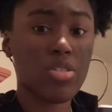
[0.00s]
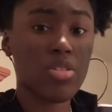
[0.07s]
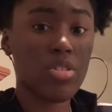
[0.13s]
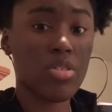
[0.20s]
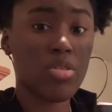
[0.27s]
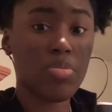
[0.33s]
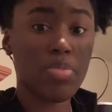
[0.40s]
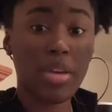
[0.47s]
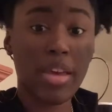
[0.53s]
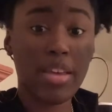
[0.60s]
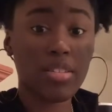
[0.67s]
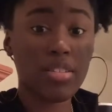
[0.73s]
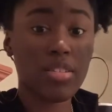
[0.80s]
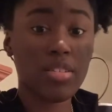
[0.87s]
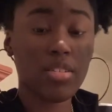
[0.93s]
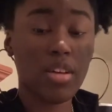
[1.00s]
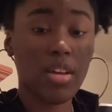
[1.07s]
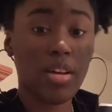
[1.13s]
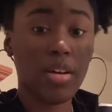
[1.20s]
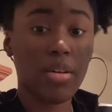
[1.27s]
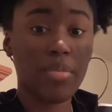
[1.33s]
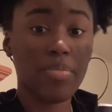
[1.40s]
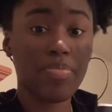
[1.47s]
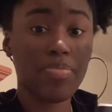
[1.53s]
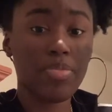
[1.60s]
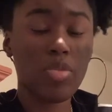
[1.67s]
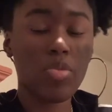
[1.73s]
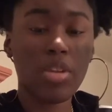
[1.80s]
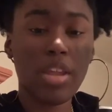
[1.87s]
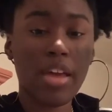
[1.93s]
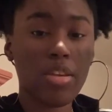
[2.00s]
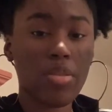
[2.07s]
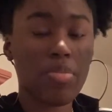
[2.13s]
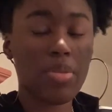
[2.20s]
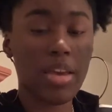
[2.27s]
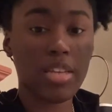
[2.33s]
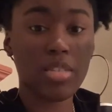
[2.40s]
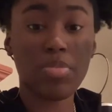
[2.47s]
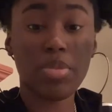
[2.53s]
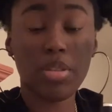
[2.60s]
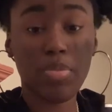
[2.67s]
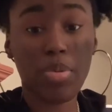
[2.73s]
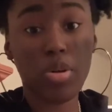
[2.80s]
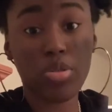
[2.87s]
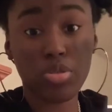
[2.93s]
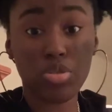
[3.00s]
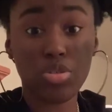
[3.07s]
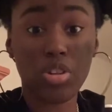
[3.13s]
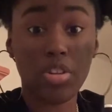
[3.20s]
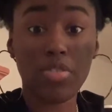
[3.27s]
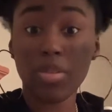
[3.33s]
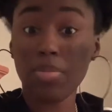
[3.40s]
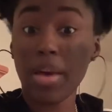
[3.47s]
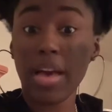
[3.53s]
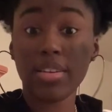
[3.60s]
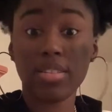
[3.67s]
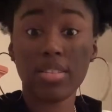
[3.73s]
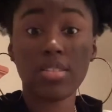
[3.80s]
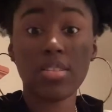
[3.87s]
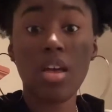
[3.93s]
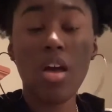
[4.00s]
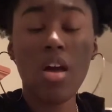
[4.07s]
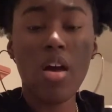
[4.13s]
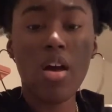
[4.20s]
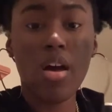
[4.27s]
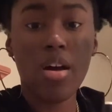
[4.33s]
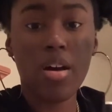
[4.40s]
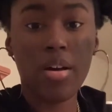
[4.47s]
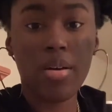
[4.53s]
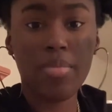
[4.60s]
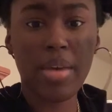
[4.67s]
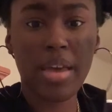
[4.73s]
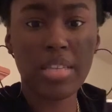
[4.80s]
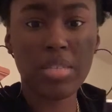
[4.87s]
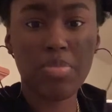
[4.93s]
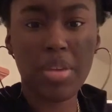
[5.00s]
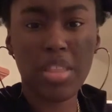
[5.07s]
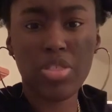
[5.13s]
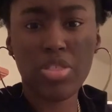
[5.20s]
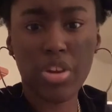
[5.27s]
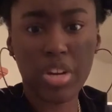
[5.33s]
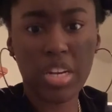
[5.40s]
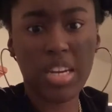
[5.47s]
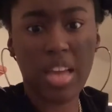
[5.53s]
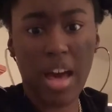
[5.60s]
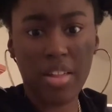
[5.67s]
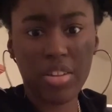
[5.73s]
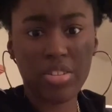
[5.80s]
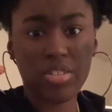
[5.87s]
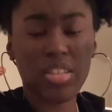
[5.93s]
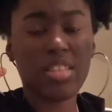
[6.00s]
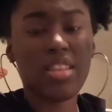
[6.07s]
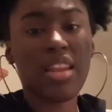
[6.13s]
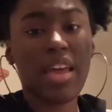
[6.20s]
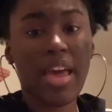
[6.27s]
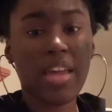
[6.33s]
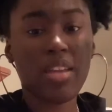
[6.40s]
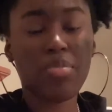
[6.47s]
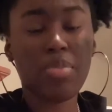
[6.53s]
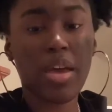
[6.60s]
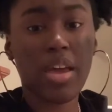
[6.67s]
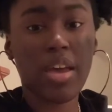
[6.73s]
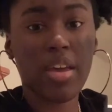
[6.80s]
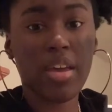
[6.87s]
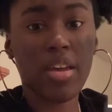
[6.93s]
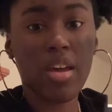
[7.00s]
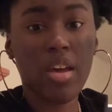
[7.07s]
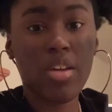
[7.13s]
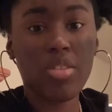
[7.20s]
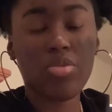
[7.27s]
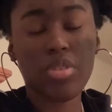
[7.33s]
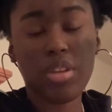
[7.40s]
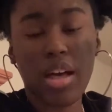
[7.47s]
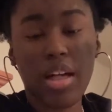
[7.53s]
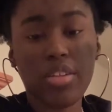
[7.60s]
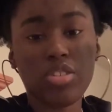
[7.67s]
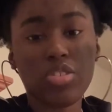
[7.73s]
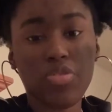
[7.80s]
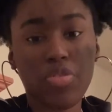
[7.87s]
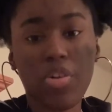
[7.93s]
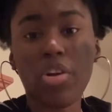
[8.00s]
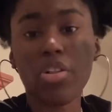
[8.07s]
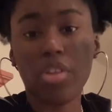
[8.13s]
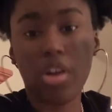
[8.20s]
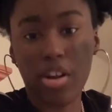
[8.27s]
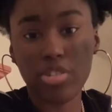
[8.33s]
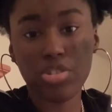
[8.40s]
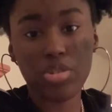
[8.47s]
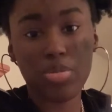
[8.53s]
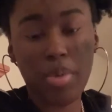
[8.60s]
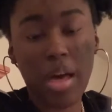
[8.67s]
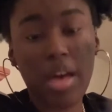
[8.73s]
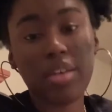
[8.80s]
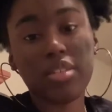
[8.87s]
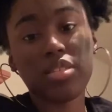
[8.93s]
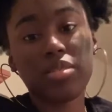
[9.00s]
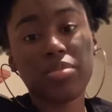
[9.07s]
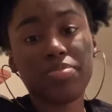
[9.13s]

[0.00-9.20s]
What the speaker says: UPS, well, not UPS, but the Postal Service boxes, has been $30. And then I had to pay $3 for a larger box.